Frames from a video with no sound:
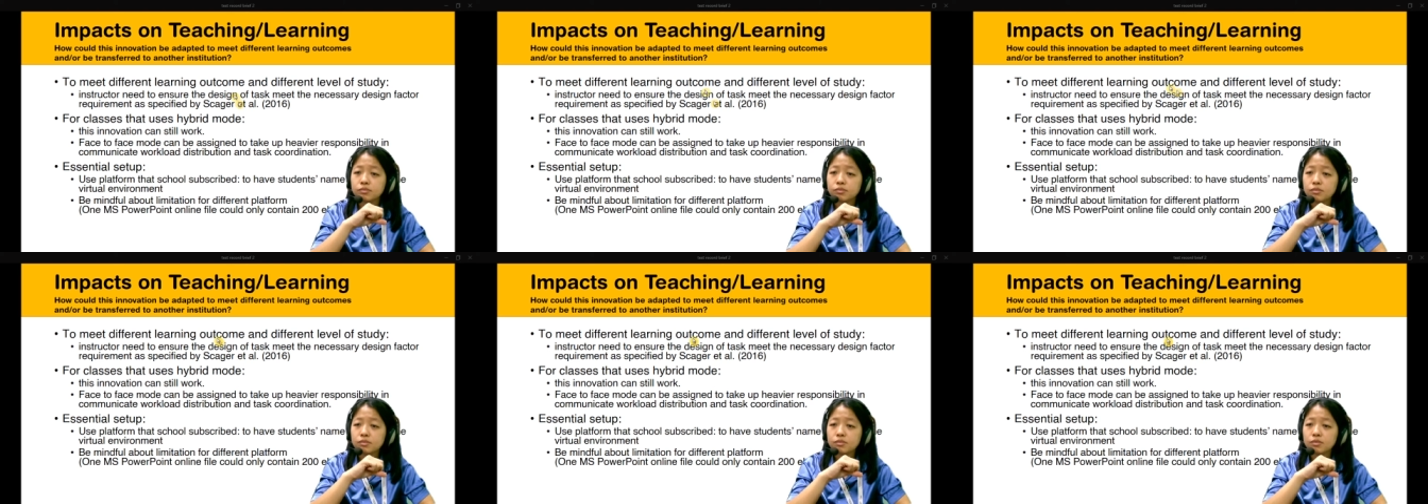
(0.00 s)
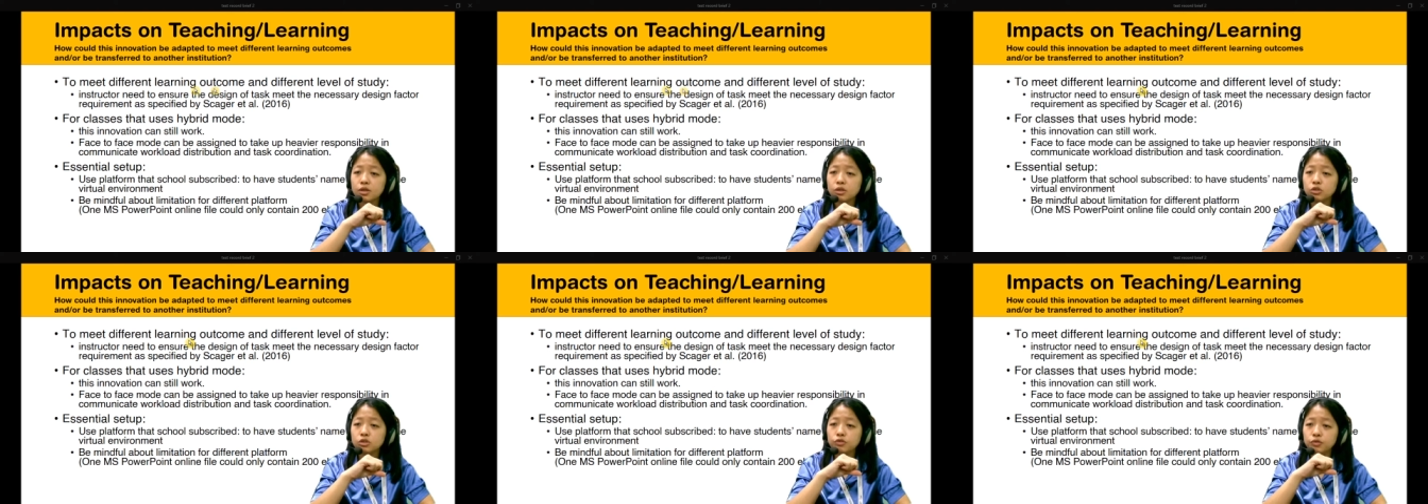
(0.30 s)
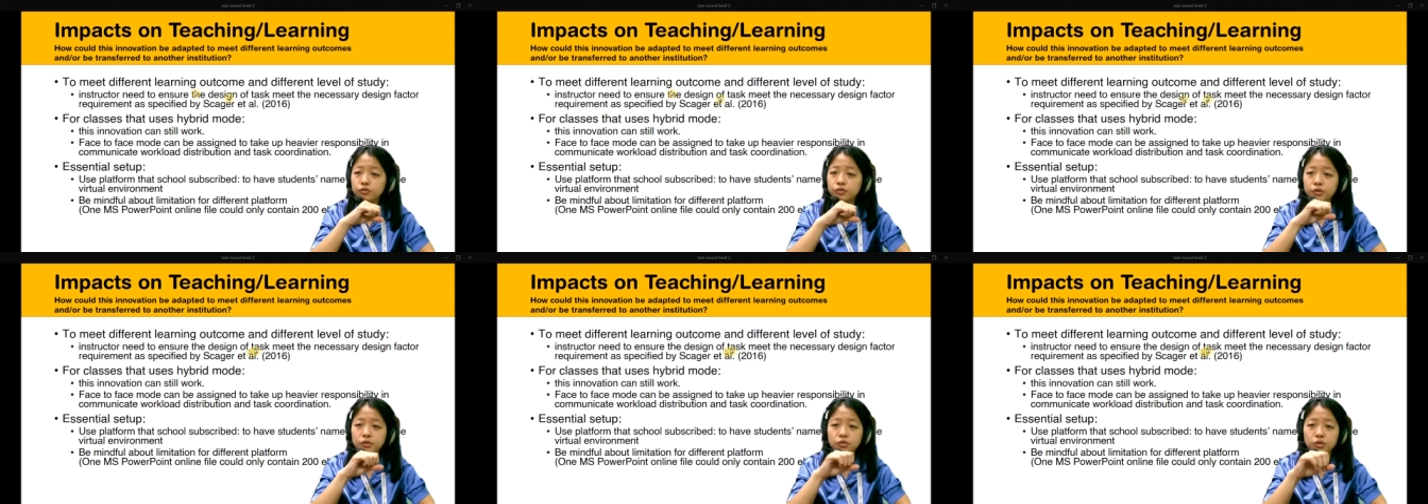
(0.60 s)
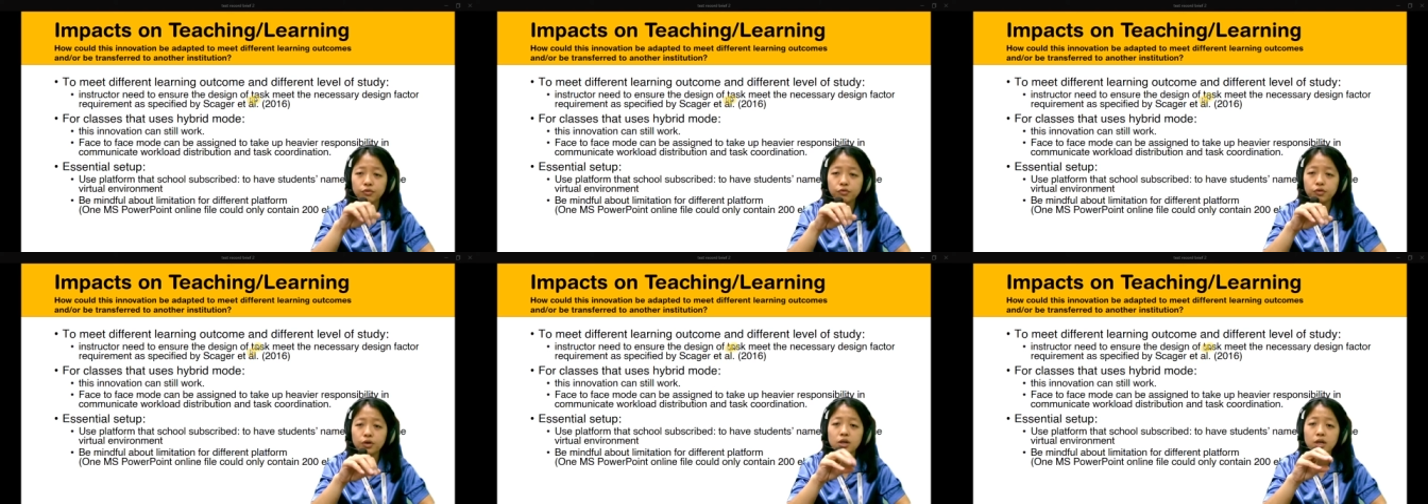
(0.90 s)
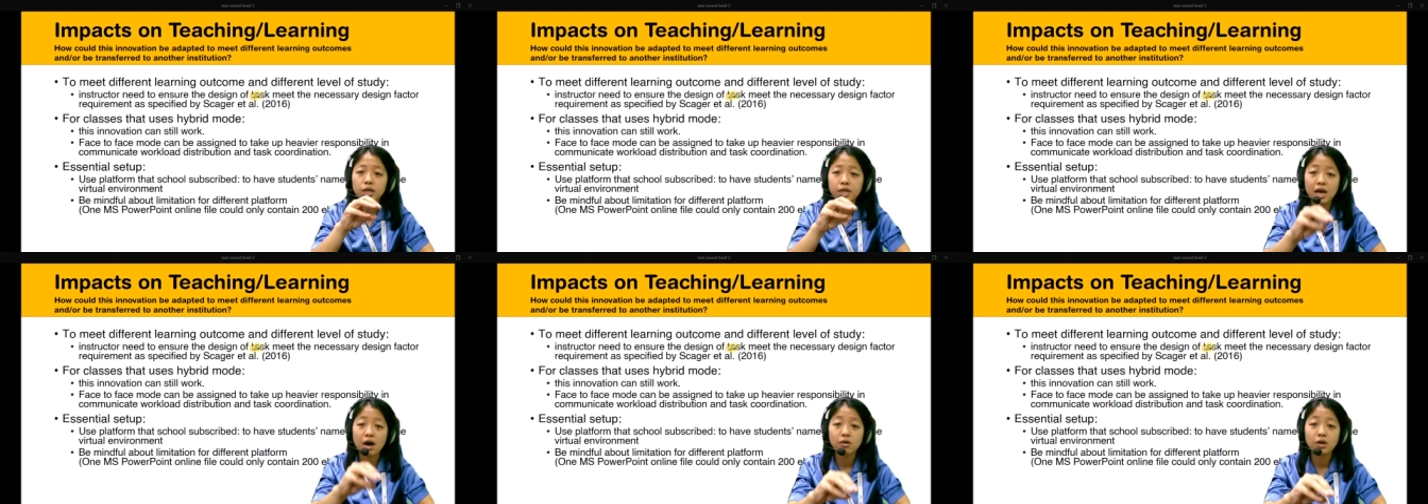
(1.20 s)
to fulfill different
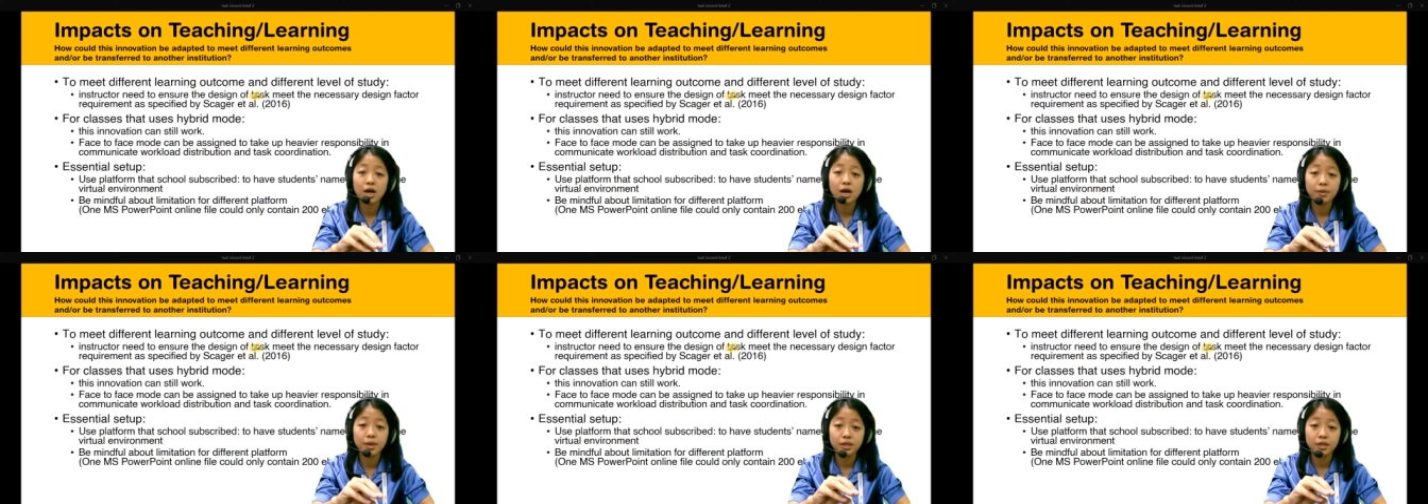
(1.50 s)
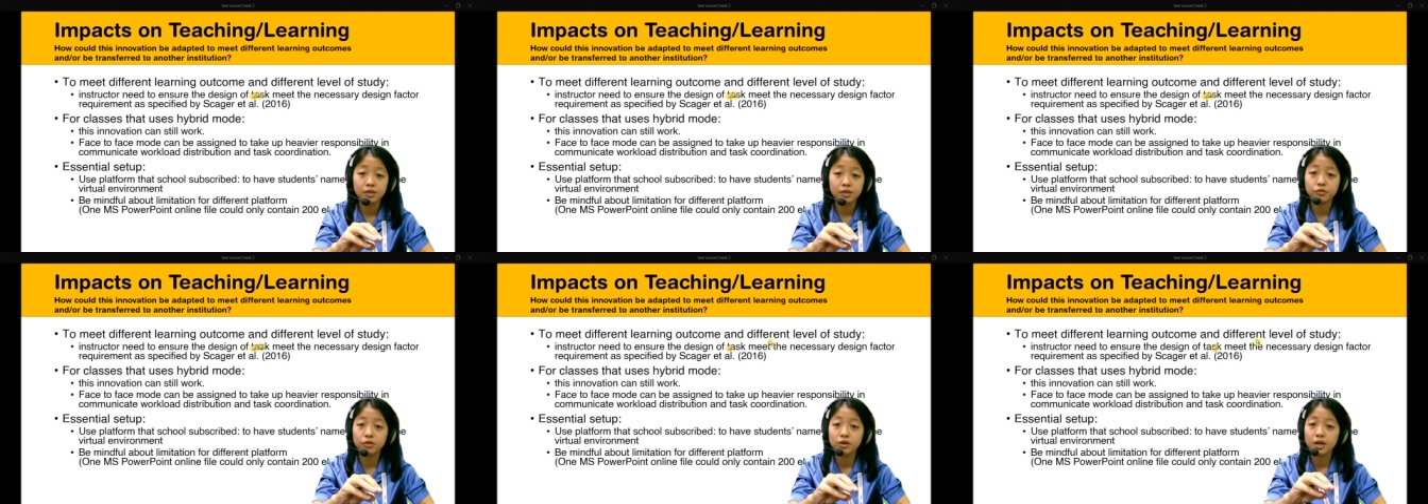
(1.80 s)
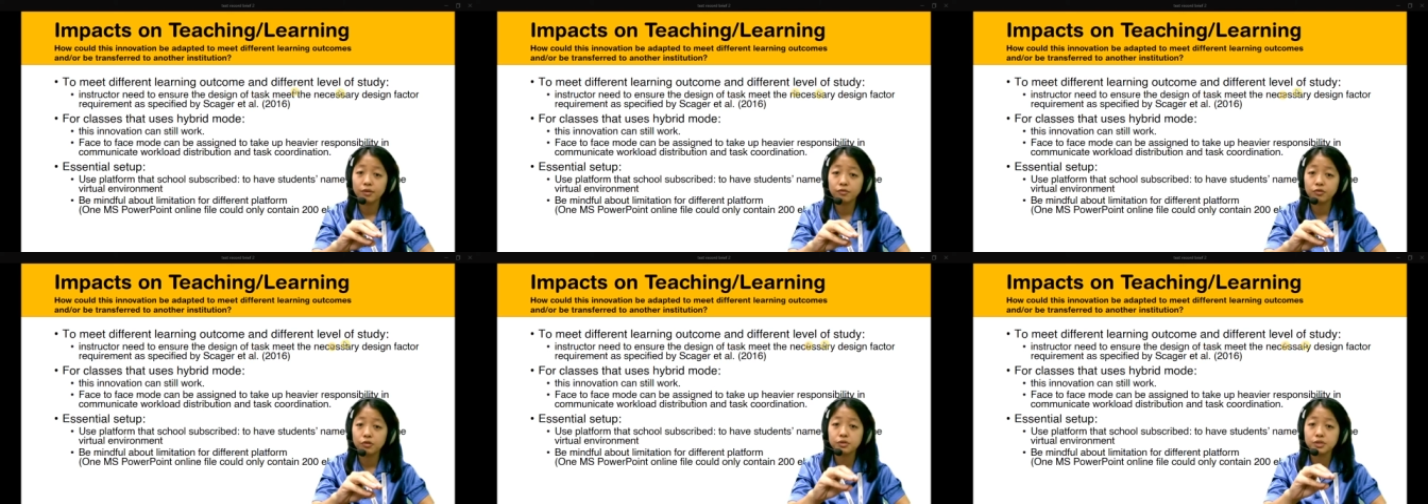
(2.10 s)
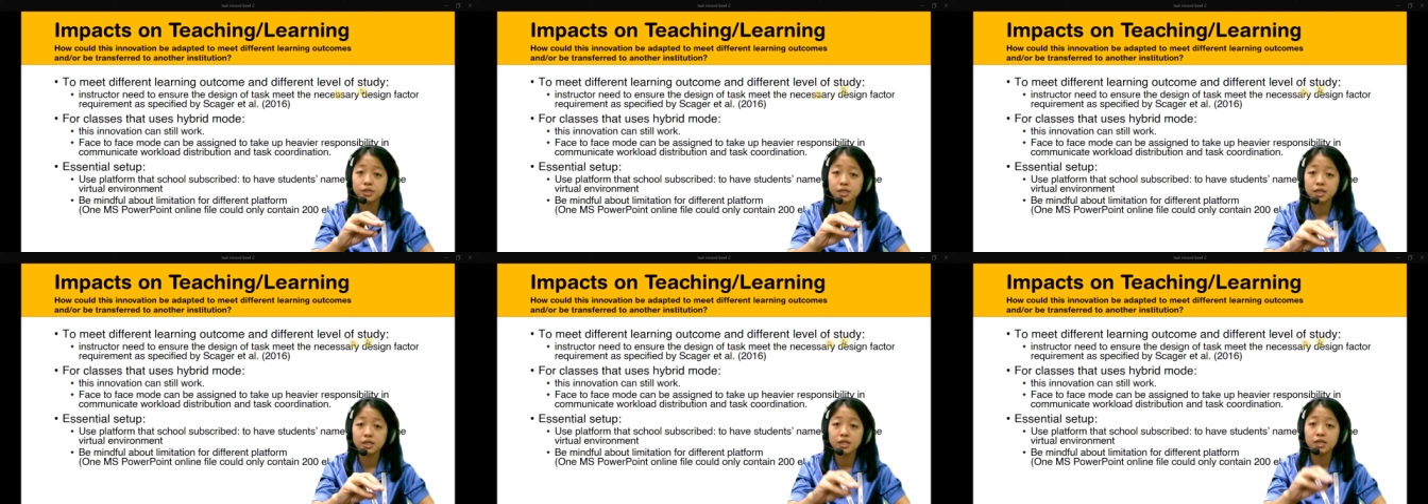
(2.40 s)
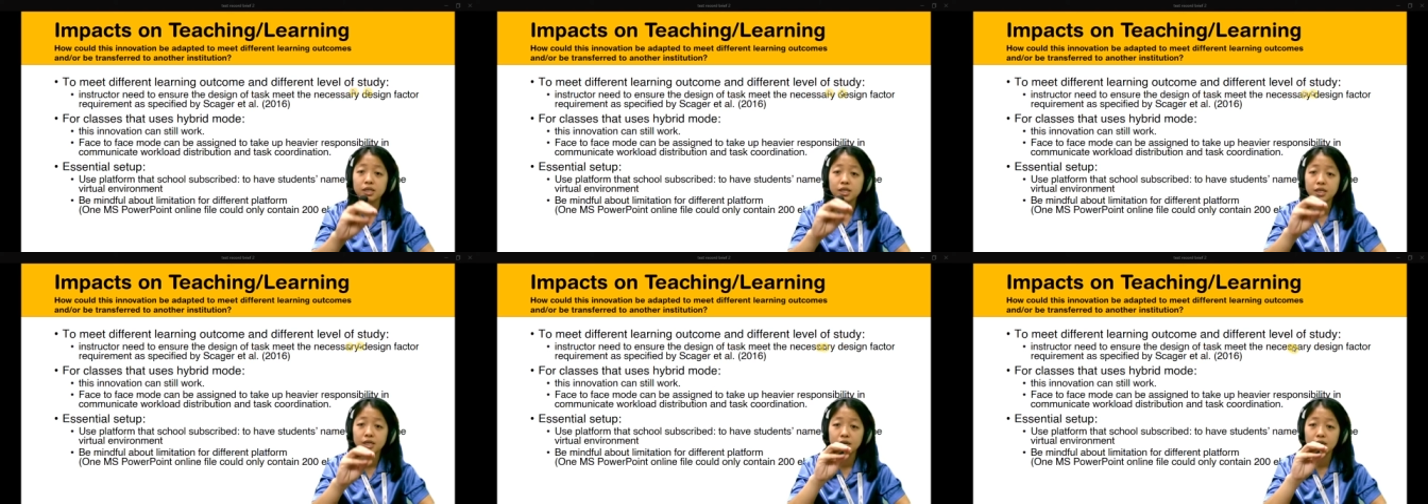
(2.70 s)
learning outcome and different level of study,